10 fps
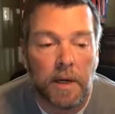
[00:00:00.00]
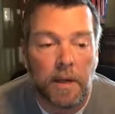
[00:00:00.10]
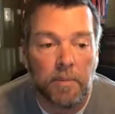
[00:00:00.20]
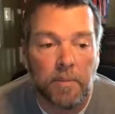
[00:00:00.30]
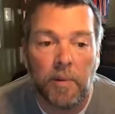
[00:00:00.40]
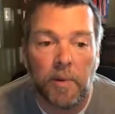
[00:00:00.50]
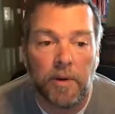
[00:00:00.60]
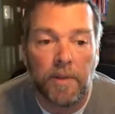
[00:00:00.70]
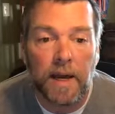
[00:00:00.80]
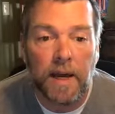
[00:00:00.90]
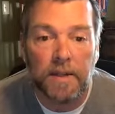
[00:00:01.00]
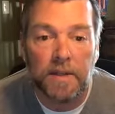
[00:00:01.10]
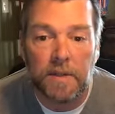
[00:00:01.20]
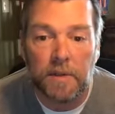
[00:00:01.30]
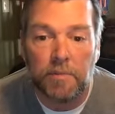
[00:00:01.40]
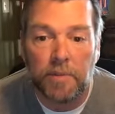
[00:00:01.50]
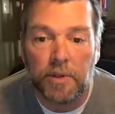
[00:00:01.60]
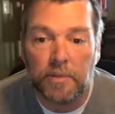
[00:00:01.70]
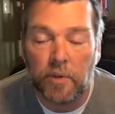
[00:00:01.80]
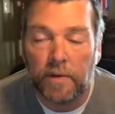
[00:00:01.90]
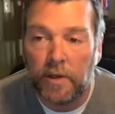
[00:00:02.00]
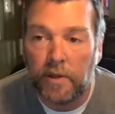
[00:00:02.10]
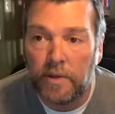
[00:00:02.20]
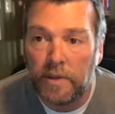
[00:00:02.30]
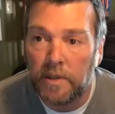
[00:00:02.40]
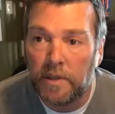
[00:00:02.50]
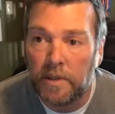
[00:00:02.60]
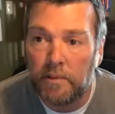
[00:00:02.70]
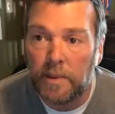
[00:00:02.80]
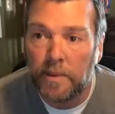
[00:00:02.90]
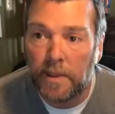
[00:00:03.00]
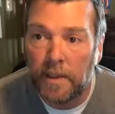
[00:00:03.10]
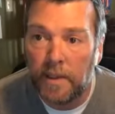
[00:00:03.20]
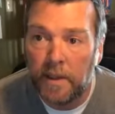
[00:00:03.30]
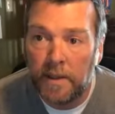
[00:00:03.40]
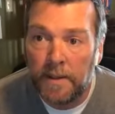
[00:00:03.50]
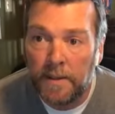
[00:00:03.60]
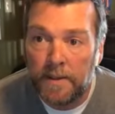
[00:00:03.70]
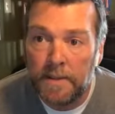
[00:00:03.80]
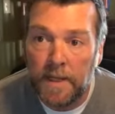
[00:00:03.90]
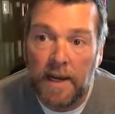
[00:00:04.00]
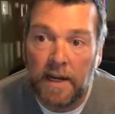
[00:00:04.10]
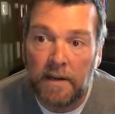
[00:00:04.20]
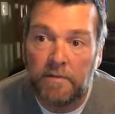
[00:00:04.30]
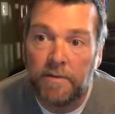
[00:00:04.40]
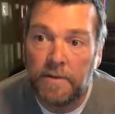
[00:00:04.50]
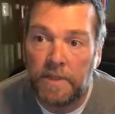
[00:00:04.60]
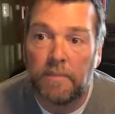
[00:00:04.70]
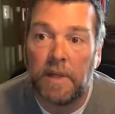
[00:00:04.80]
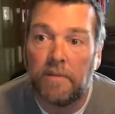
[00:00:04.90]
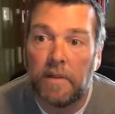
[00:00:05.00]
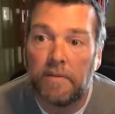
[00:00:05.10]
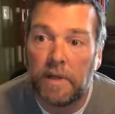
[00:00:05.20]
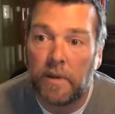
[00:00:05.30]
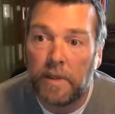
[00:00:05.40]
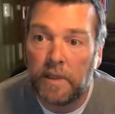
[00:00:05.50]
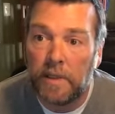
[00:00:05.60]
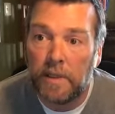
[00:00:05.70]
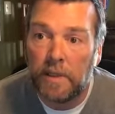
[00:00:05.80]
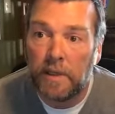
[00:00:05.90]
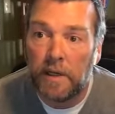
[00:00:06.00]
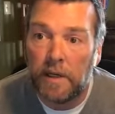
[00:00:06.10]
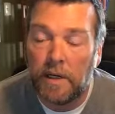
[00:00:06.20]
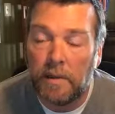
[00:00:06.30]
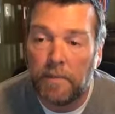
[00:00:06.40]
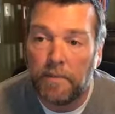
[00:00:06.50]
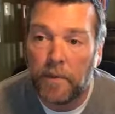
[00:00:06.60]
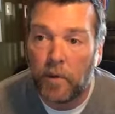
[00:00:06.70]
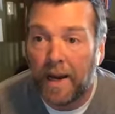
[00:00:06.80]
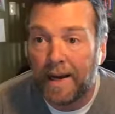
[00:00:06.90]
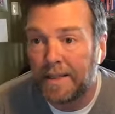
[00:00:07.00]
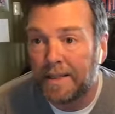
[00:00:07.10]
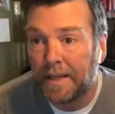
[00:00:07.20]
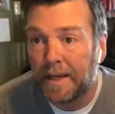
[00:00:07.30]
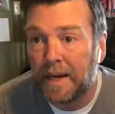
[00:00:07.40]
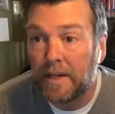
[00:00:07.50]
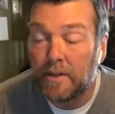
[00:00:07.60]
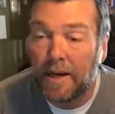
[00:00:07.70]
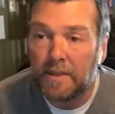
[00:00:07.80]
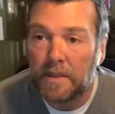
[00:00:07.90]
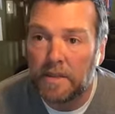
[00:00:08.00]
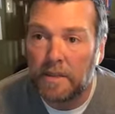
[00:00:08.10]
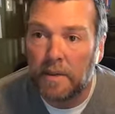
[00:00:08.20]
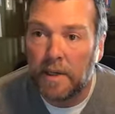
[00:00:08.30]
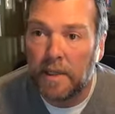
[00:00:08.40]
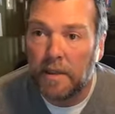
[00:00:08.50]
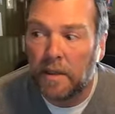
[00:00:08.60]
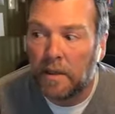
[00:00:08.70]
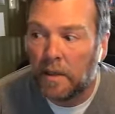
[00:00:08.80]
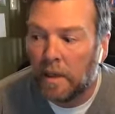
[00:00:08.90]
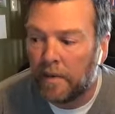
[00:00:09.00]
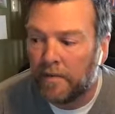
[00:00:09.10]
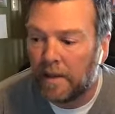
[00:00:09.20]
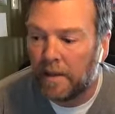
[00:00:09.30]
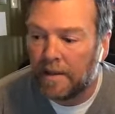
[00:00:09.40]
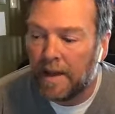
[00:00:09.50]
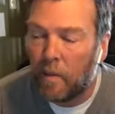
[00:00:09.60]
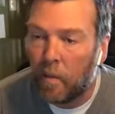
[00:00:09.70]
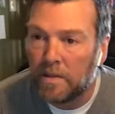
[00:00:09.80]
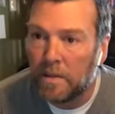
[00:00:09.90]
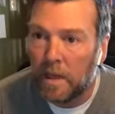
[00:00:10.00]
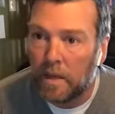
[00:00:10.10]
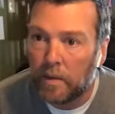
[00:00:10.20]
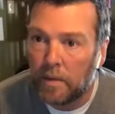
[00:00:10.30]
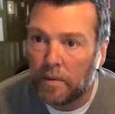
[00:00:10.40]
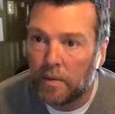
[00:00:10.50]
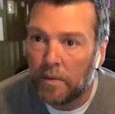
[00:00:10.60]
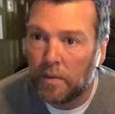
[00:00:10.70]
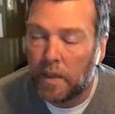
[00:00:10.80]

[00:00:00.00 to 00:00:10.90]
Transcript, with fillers: Uh, the problem with that is it puts more of an onus on the employee to have some level of liquidity um, or access to cash or access to credit. And we felt like that wasn't equitable.